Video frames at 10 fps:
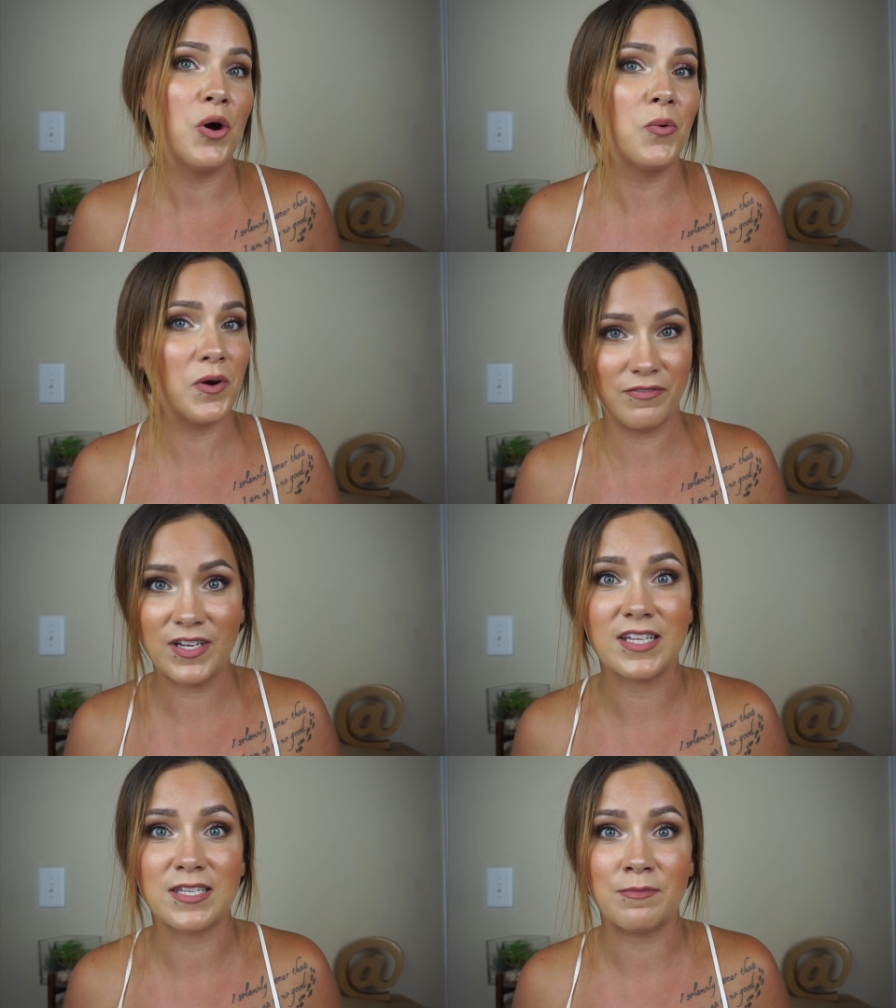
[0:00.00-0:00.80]
would have
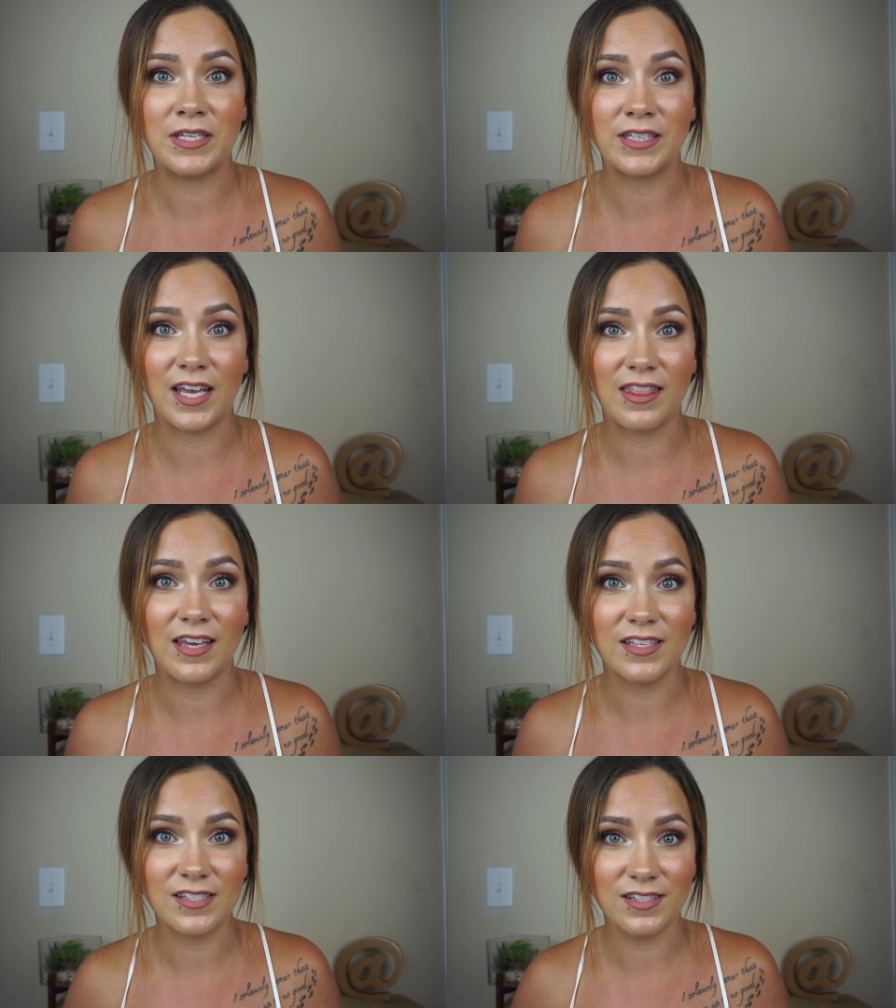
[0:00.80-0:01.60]
done something like
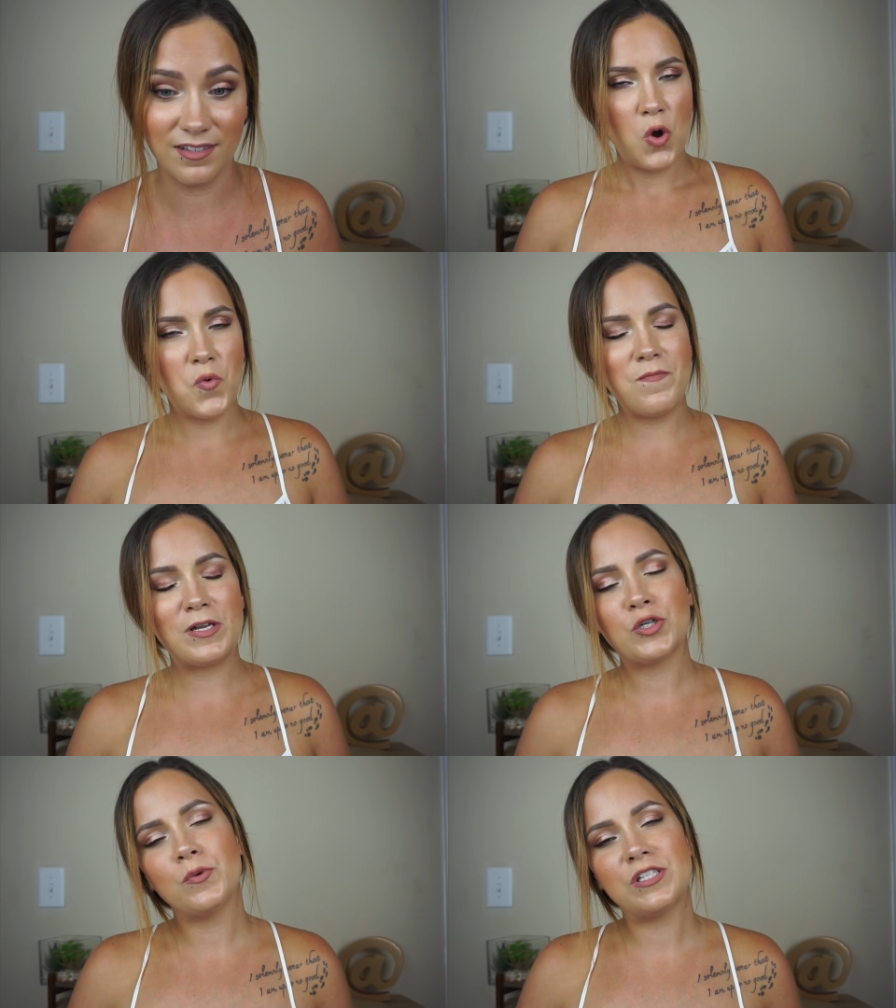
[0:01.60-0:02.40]
this. When
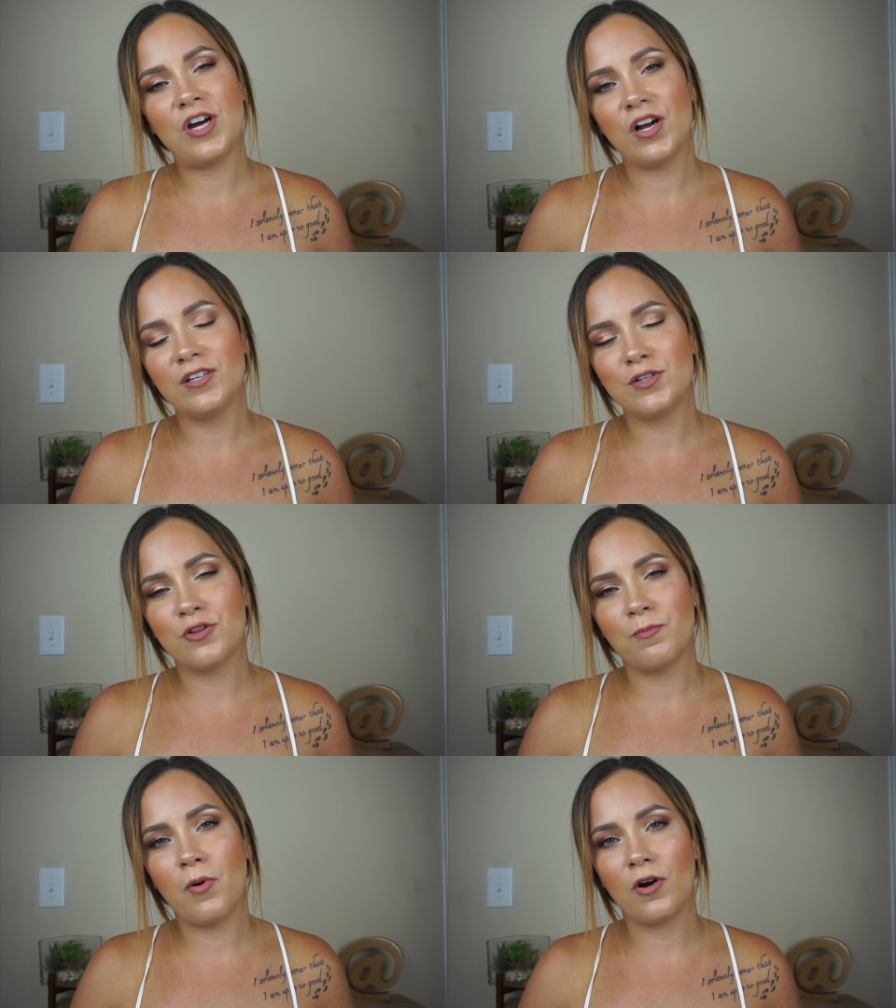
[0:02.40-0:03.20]
Mitchell was talking to
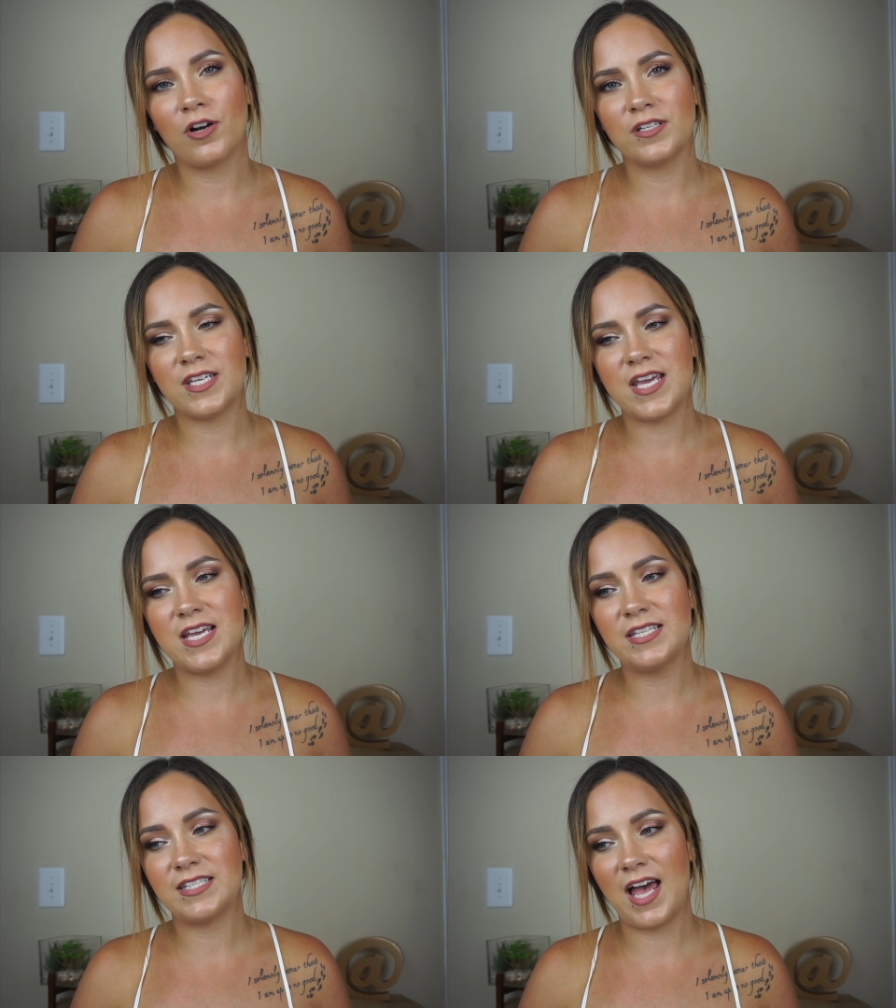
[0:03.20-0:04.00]
the reporters,
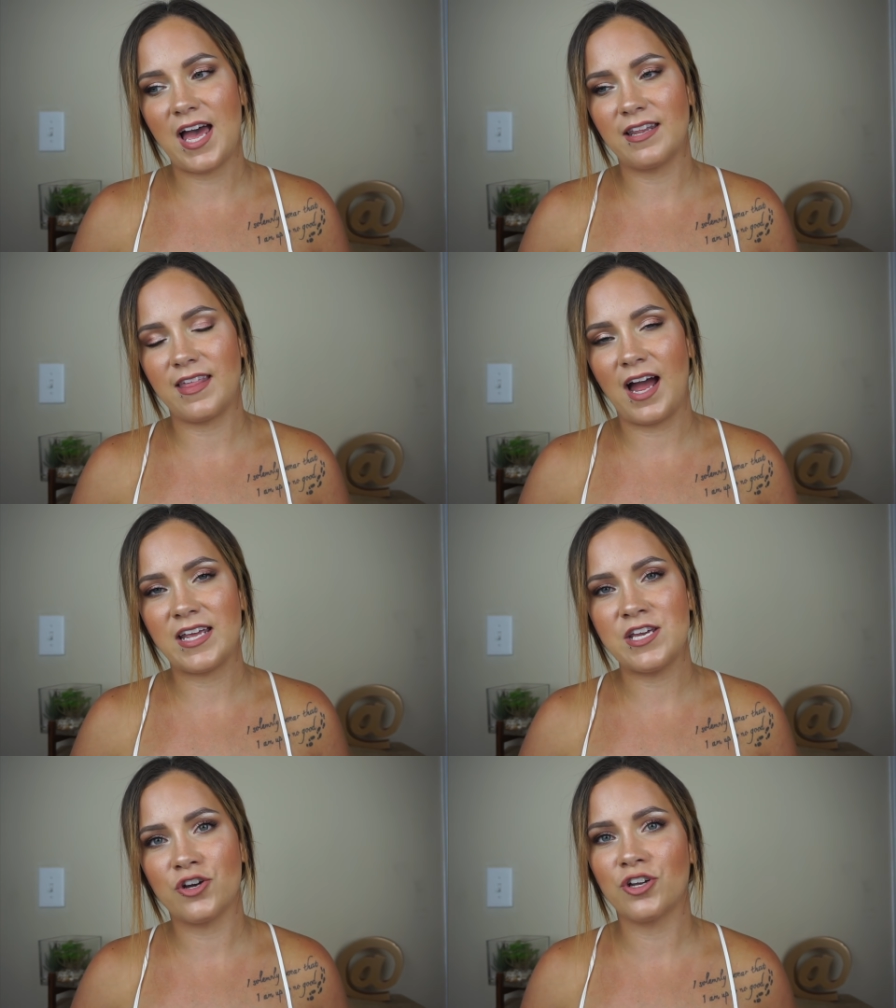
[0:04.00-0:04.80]
he said that
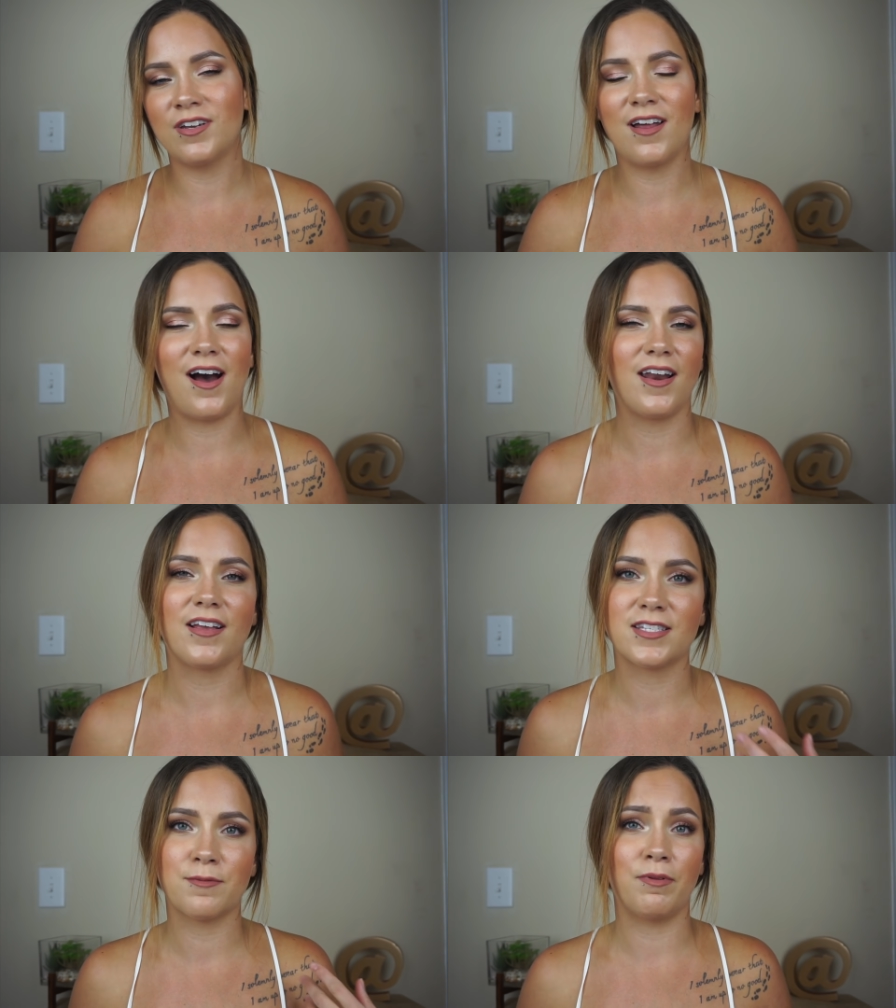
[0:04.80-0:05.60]
he could not
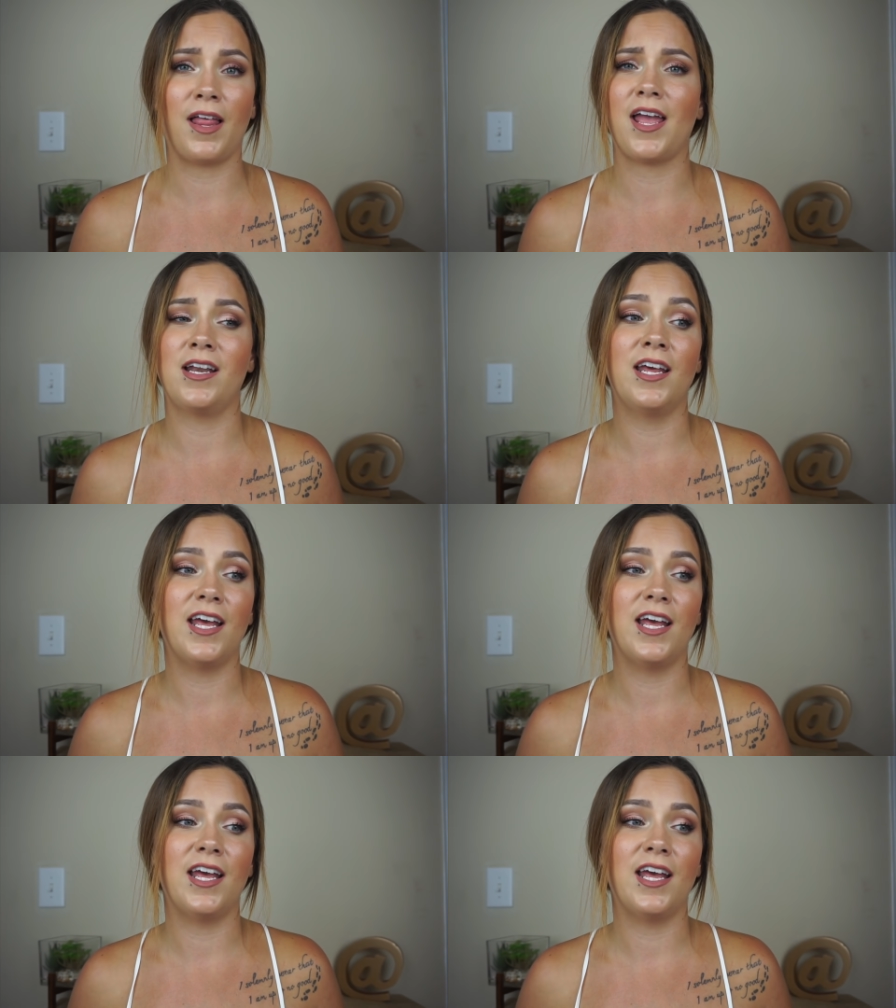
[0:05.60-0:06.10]
explain